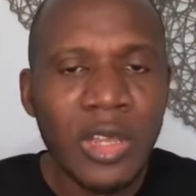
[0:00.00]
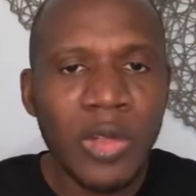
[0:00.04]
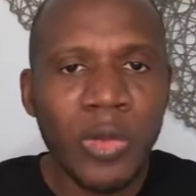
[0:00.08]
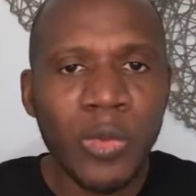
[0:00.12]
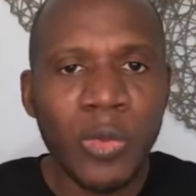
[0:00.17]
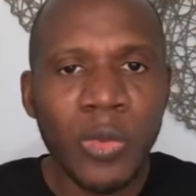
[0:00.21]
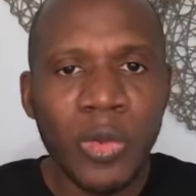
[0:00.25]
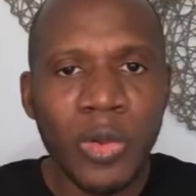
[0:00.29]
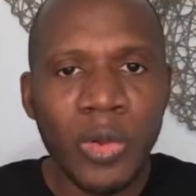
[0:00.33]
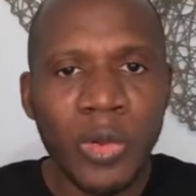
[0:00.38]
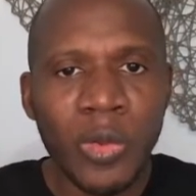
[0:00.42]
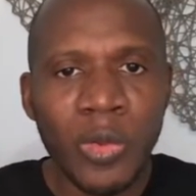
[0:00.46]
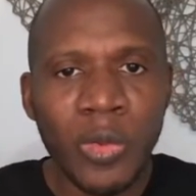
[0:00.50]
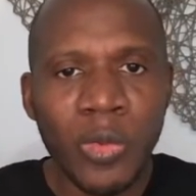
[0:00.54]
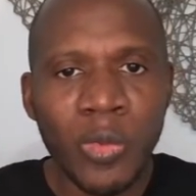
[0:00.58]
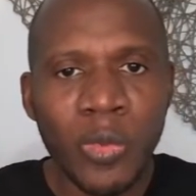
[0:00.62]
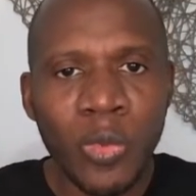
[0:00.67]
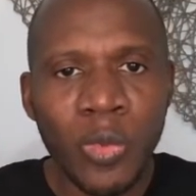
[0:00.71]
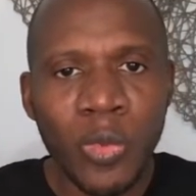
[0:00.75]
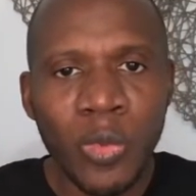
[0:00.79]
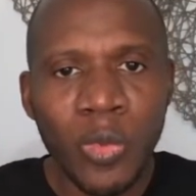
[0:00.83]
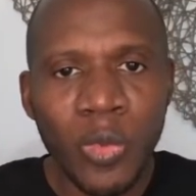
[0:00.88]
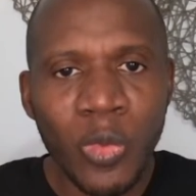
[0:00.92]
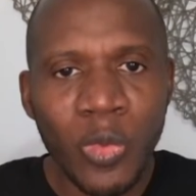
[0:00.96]

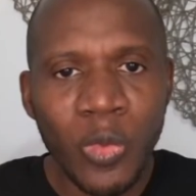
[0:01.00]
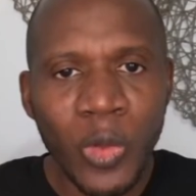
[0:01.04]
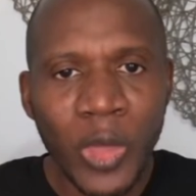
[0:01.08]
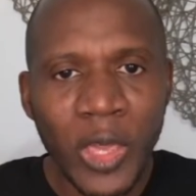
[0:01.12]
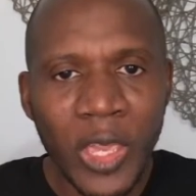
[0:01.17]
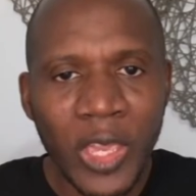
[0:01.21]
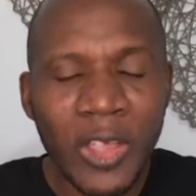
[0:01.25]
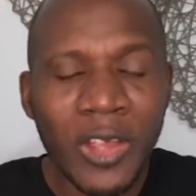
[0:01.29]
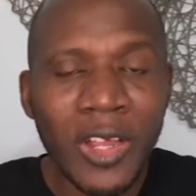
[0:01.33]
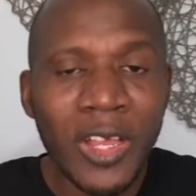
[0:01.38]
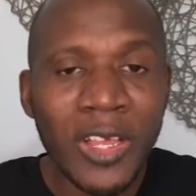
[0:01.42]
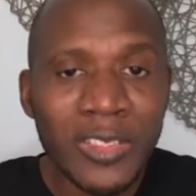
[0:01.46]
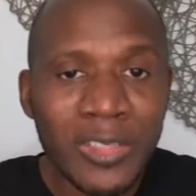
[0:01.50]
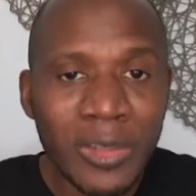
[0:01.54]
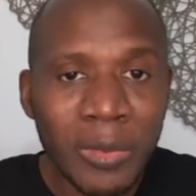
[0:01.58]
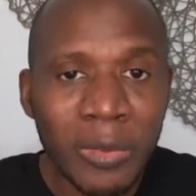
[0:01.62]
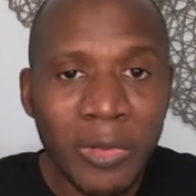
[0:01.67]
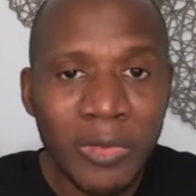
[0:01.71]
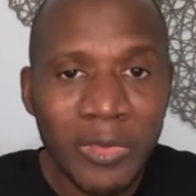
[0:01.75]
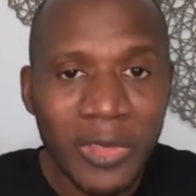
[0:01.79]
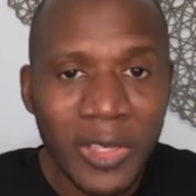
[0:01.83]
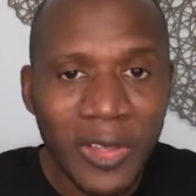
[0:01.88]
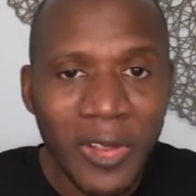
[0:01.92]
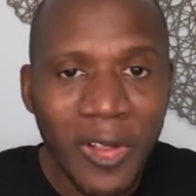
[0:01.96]
Here are some
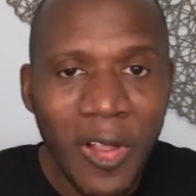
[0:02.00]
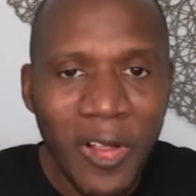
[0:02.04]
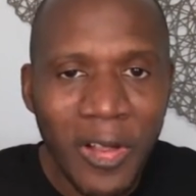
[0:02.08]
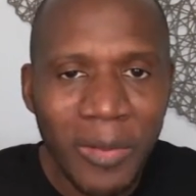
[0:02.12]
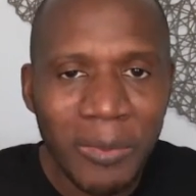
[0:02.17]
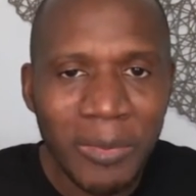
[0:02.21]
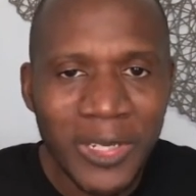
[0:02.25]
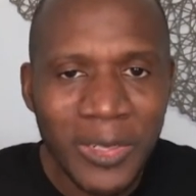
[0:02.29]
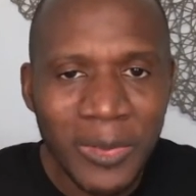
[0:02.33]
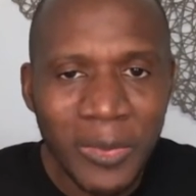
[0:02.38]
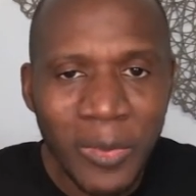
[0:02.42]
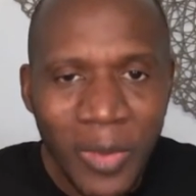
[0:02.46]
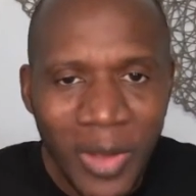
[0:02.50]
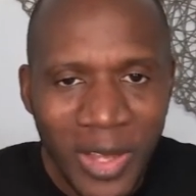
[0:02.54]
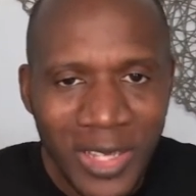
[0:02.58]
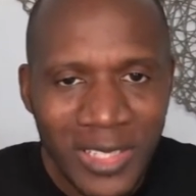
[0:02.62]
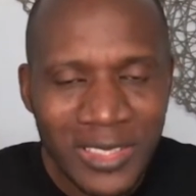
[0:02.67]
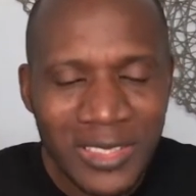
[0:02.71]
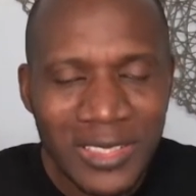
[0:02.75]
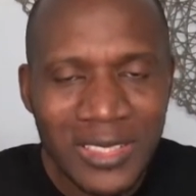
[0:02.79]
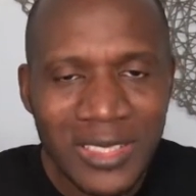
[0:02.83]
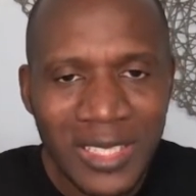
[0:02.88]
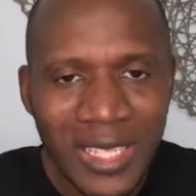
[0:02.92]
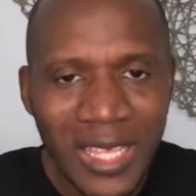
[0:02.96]
of the common
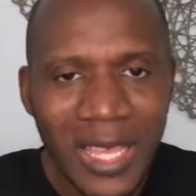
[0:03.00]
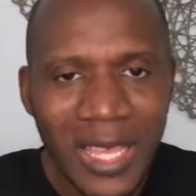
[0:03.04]
ones.